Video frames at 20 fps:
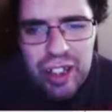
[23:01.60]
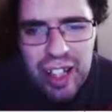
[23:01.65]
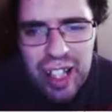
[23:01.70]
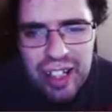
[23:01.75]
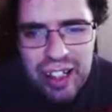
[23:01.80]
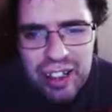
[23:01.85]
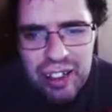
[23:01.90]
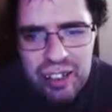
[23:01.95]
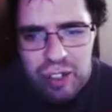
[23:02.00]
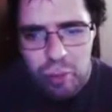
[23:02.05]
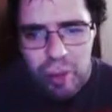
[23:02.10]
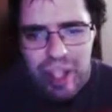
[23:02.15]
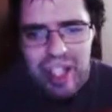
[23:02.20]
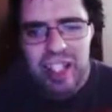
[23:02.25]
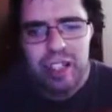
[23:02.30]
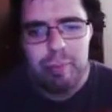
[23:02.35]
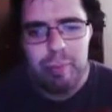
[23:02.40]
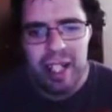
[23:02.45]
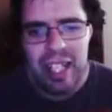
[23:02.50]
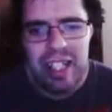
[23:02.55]
like, the way
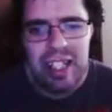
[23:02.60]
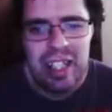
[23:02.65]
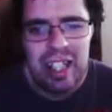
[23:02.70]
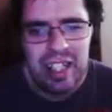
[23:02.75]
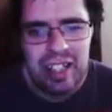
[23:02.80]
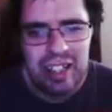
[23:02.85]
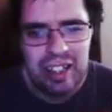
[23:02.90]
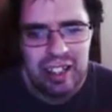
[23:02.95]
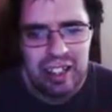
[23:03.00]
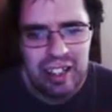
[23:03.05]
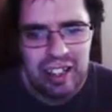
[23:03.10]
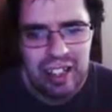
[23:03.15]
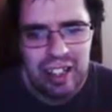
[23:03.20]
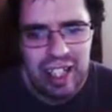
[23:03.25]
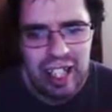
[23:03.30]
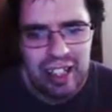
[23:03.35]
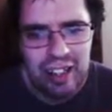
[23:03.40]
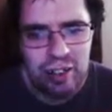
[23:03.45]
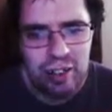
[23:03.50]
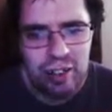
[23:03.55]
these bend,
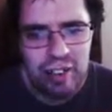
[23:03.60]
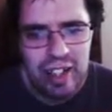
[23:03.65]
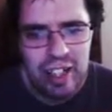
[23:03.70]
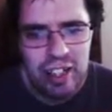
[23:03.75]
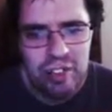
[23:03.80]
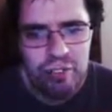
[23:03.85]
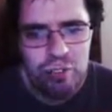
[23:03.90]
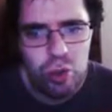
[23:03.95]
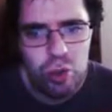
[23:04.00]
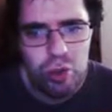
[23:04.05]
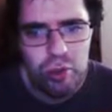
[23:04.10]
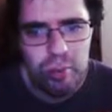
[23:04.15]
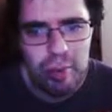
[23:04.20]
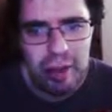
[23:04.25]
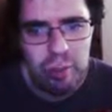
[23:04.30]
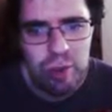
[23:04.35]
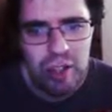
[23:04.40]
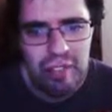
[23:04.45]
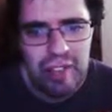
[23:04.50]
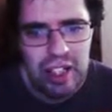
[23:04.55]
like, this fold would be
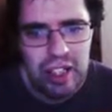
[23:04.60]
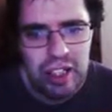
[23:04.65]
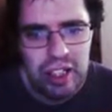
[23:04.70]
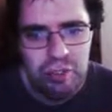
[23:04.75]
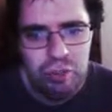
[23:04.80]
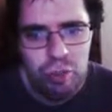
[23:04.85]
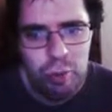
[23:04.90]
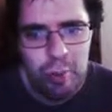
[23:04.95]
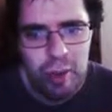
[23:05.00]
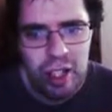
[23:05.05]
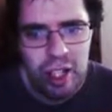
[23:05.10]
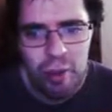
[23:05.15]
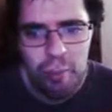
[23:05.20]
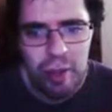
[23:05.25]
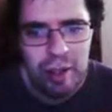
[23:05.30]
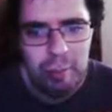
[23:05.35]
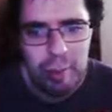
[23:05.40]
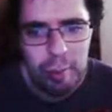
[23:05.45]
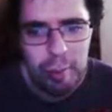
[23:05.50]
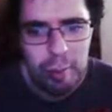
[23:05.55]
one of these, this fold would be another one,
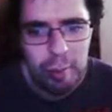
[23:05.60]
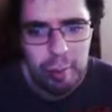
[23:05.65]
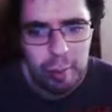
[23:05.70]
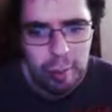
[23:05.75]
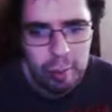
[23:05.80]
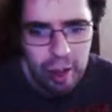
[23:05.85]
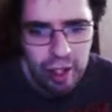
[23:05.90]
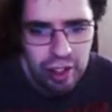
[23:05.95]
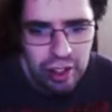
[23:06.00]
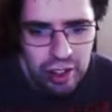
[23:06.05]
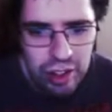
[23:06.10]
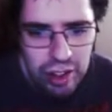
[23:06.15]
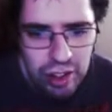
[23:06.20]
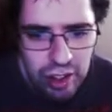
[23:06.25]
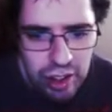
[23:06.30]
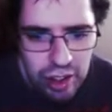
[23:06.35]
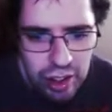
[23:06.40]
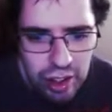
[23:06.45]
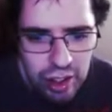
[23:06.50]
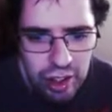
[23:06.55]
blah, blah, blah, blah.
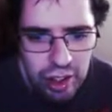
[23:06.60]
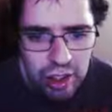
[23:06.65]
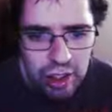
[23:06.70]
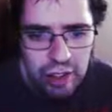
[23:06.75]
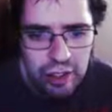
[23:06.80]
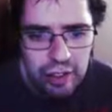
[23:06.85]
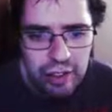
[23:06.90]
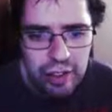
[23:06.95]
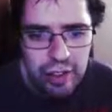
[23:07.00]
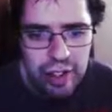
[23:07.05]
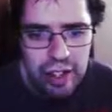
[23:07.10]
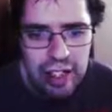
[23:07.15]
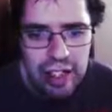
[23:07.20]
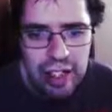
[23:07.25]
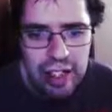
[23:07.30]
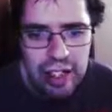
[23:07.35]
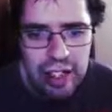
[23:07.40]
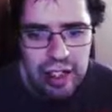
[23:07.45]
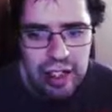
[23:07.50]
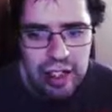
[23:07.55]

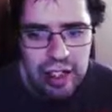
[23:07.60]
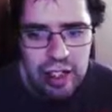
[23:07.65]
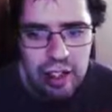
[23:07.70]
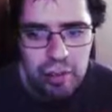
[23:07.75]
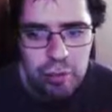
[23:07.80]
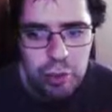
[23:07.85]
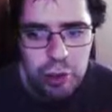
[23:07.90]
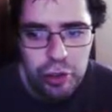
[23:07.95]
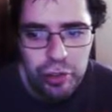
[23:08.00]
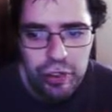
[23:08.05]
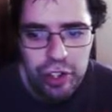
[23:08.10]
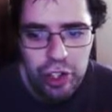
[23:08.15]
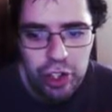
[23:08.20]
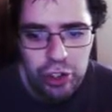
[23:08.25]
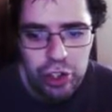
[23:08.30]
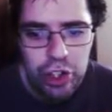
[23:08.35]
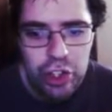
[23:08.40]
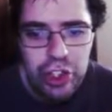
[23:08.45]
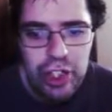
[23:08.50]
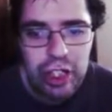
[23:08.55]
The
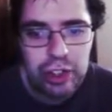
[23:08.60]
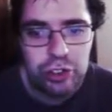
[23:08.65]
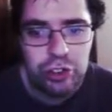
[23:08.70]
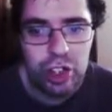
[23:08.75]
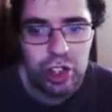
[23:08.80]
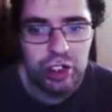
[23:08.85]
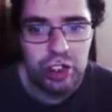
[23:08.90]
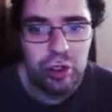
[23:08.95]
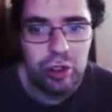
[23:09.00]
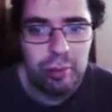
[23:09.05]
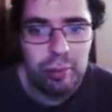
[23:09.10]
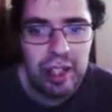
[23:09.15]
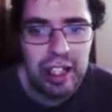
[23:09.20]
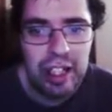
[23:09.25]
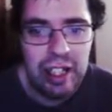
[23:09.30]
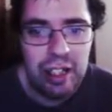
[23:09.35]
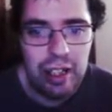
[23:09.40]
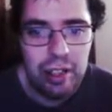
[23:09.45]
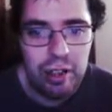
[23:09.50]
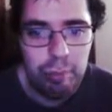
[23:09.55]
tertiary structure would
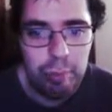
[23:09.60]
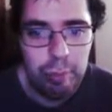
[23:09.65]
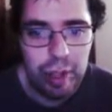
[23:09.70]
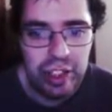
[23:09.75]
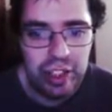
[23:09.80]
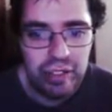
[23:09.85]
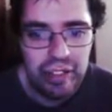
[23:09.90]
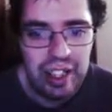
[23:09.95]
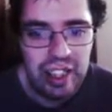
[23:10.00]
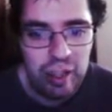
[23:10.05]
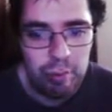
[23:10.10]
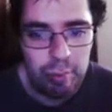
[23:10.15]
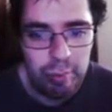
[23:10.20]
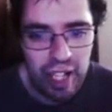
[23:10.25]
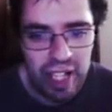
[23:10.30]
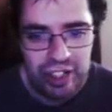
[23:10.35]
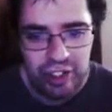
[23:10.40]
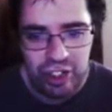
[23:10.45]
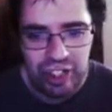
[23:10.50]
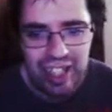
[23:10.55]
be a bunch of these
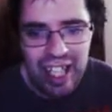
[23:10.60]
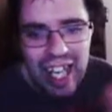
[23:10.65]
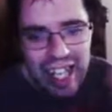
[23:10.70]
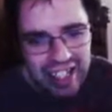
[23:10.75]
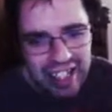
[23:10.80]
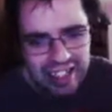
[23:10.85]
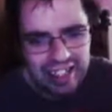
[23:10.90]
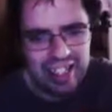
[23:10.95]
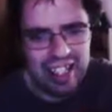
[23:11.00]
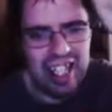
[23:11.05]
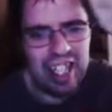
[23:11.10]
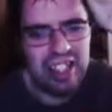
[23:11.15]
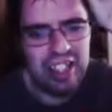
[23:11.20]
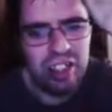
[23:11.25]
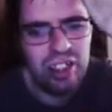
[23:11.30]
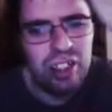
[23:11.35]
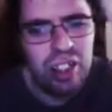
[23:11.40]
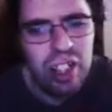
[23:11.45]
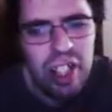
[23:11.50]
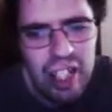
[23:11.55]
combined. You can kind of see that
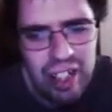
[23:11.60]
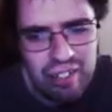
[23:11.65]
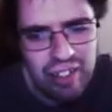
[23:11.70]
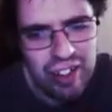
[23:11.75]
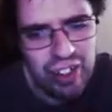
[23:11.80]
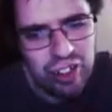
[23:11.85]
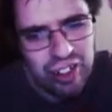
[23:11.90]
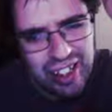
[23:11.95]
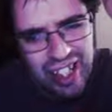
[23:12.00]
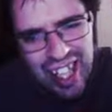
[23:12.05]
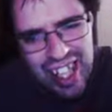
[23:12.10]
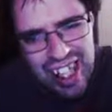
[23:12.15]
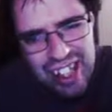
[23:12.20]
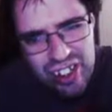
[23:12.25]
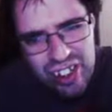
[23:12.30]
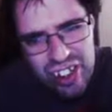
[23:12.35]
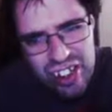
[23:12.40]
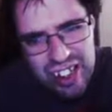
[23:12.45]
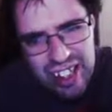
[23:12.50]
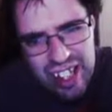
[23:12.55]
here. In fact, you kind of
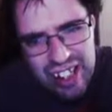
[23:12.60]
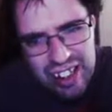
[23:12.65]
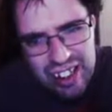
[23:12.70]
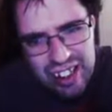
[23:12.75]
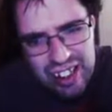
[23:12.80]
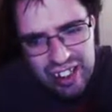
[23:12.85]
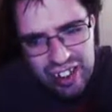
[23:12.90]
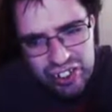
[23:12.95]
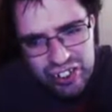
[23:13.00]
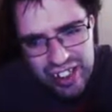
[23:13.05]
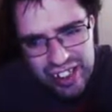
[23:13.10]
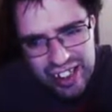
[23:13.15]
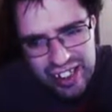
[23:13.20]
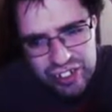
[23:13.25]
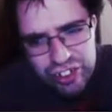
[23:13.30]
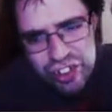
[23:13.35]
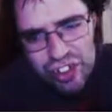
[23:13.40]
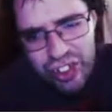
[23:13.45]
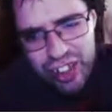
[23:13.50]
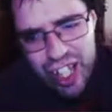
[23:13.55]
look, like, looks like these
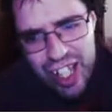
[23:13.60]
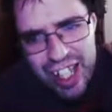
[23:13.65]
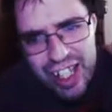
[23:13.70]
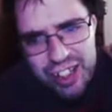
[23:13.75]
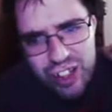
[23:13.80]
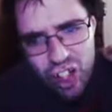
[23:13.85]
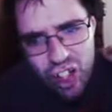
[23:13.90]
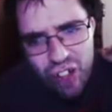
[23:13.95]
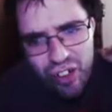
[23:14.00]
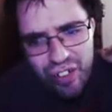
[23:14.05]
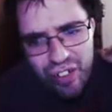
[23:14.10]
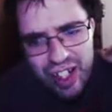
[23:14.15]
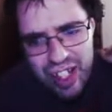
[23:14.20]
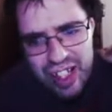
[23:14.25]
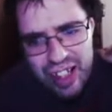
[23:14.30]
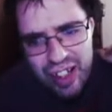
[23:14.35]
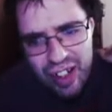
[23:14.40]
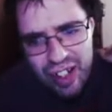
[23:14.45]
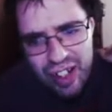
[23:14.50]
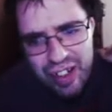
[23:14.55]
little lines are
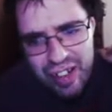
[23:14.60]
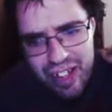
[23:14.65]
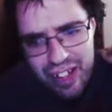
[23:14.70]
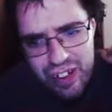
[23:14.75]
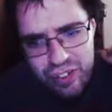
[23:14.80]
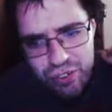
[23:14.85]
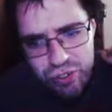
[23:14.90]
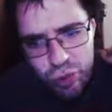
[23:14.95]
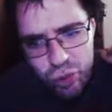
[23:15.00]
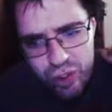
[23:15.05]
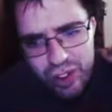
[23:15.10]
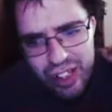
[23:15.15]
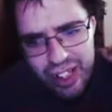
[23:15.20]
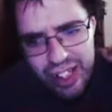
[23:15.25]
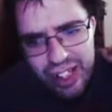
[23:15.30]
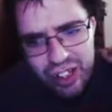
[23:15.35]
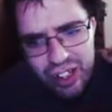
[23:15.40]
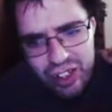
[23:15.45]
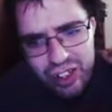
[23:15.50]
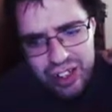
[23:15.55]
these, and then this folding
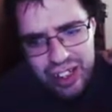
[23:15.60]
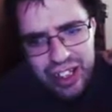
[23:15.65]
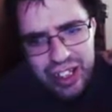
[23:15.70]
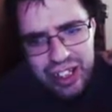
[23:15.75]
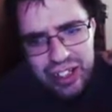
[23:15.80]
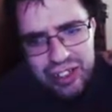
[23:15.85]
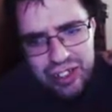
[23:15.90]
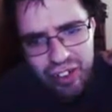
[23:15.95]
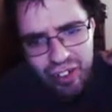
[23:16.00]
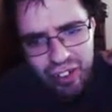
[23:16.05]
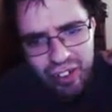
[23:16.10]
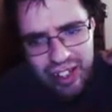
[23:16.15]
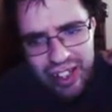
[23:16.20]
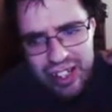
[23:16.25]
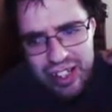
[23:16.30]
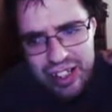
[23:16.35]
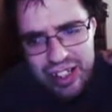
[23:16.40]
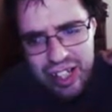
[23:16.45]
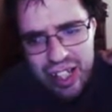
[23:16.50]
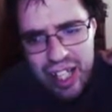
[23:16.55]
here is
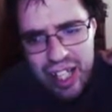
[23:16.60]
these,